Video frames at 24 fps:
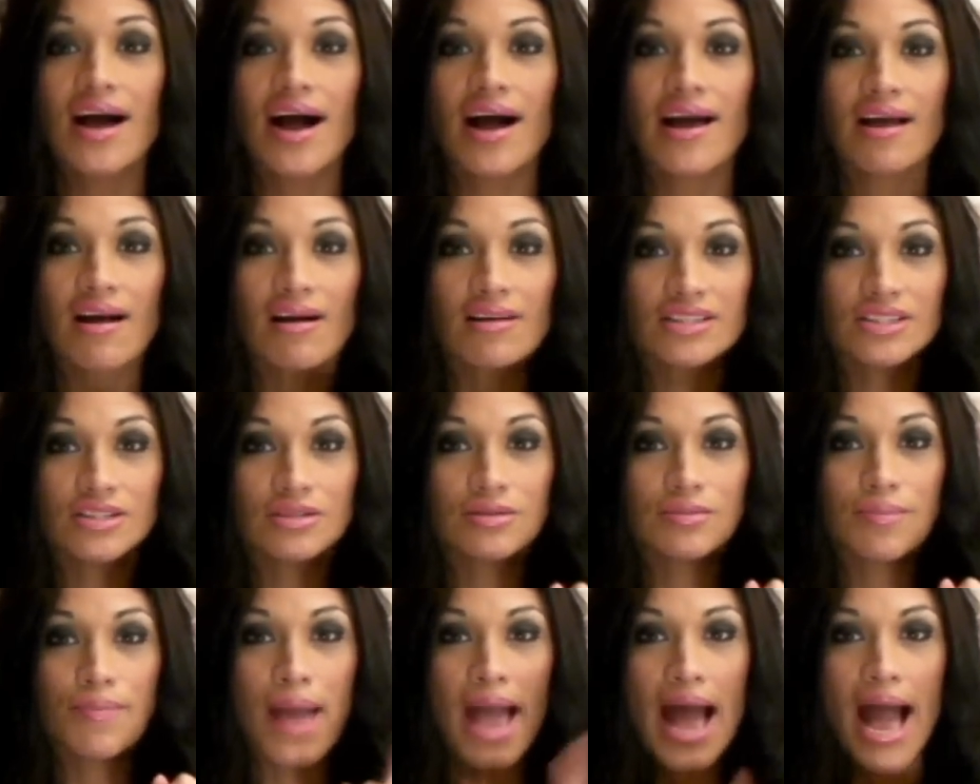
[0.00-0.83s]
I
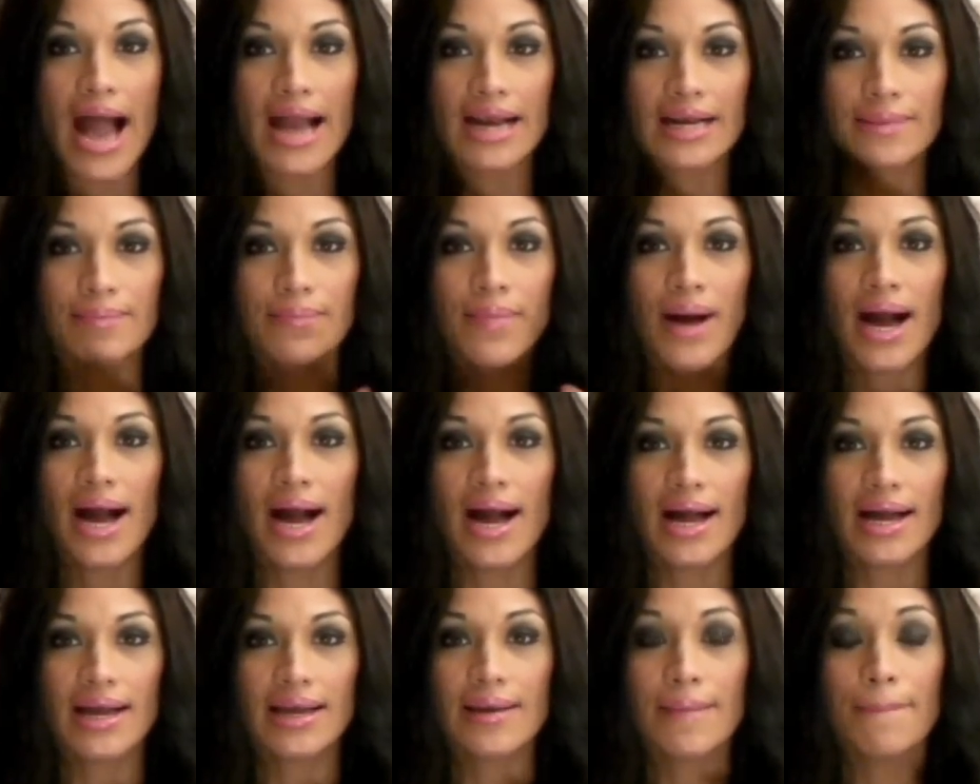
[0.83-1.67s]
also packed
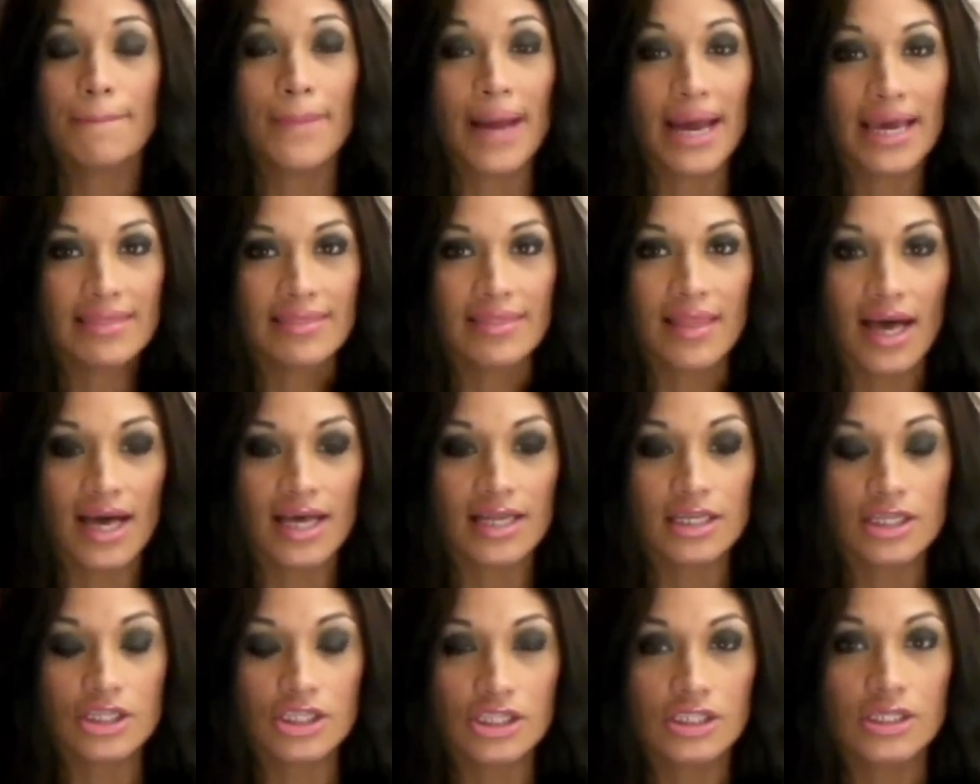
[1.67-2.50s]
my
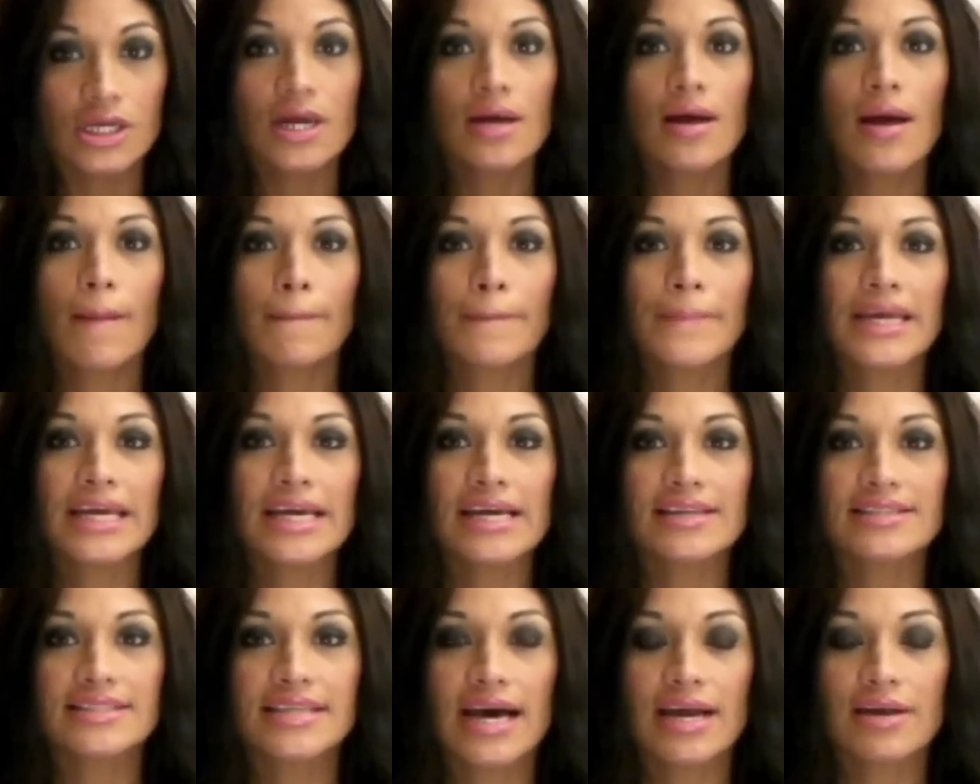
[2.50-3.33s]
lunch.
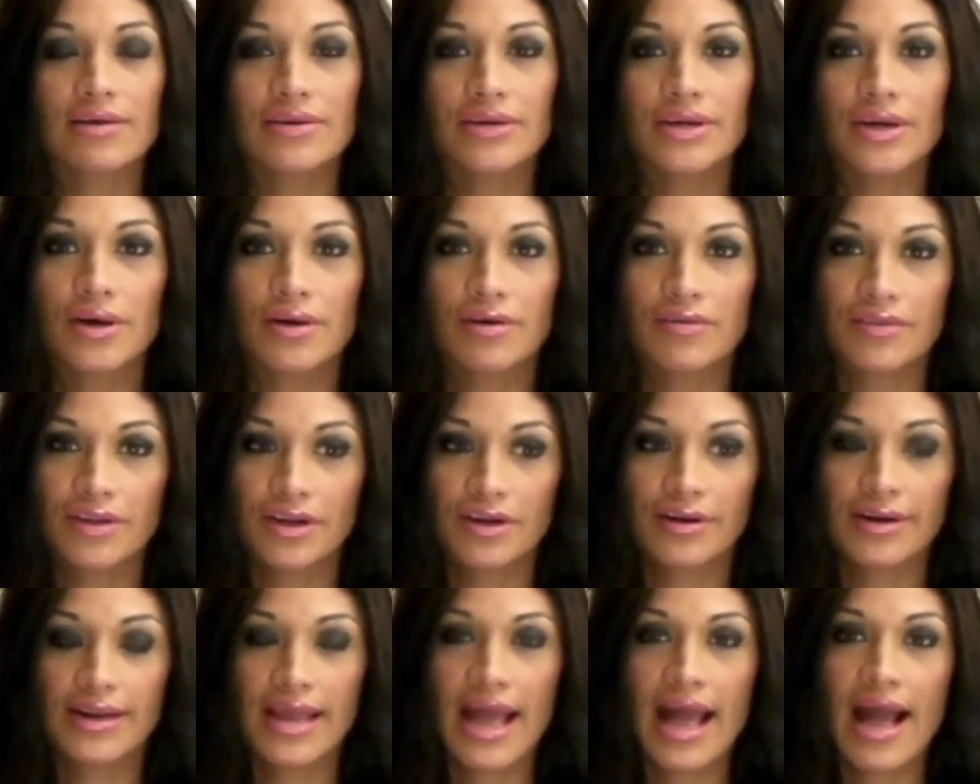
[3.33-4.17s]
because I don't know if
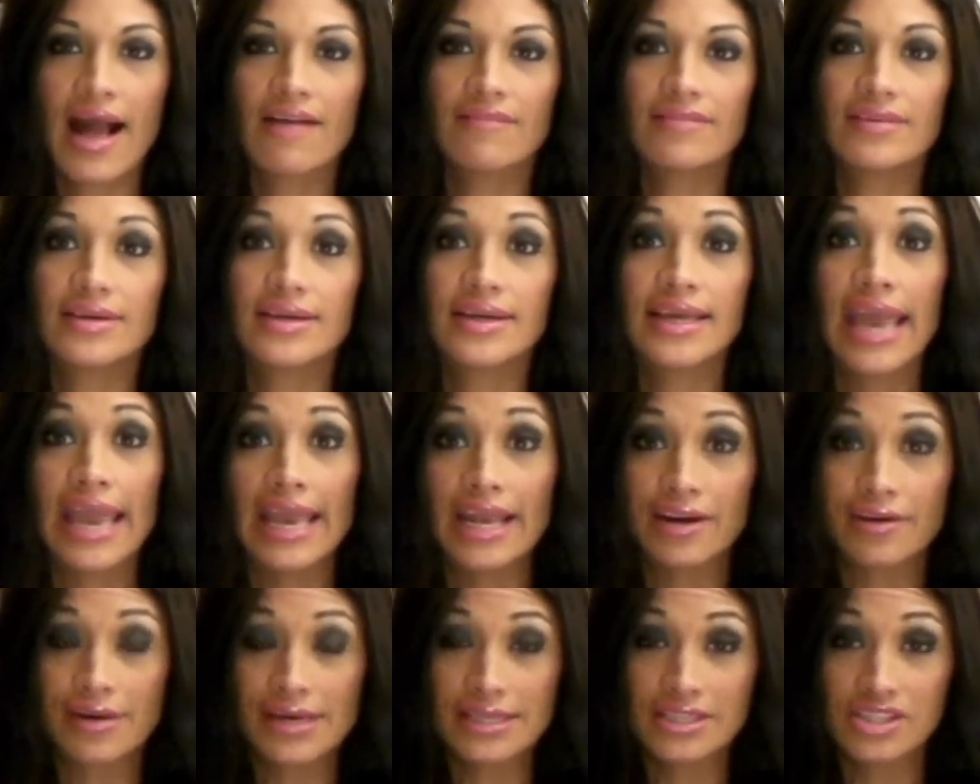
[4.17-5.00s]
they're going to have a
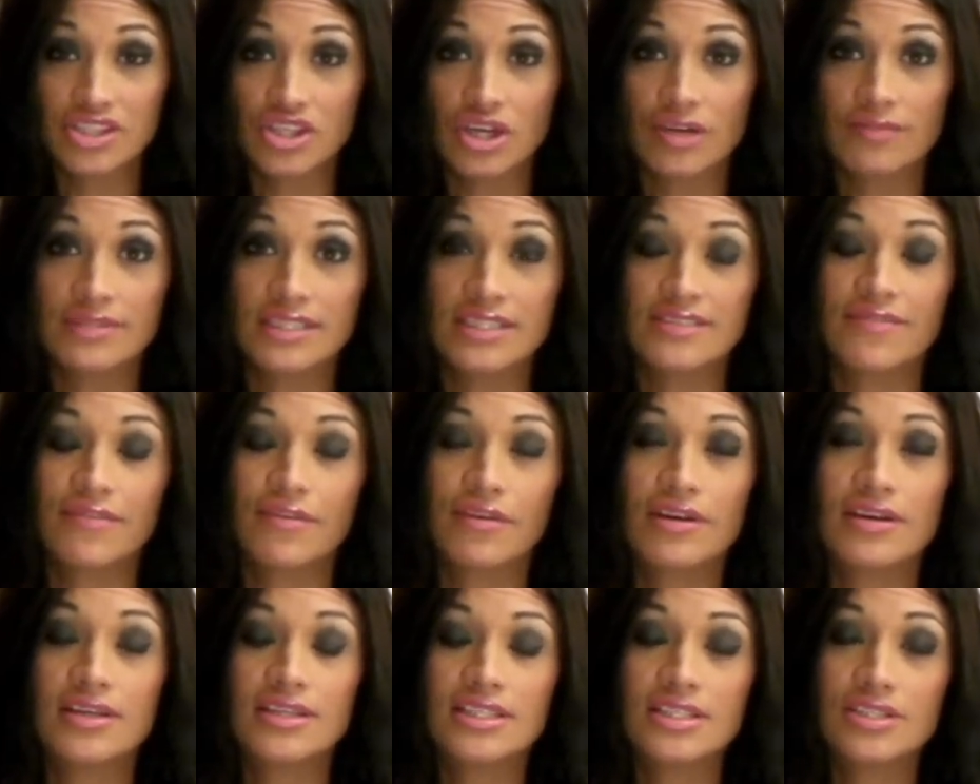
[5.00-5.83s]
catering service
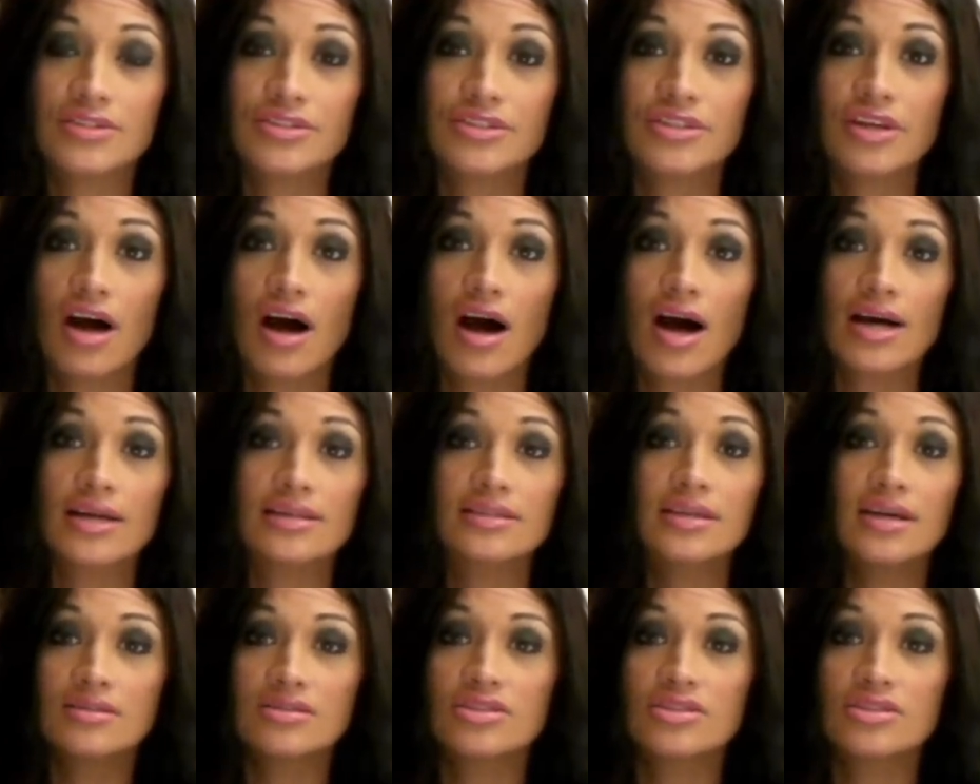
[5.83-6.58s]
for us or not.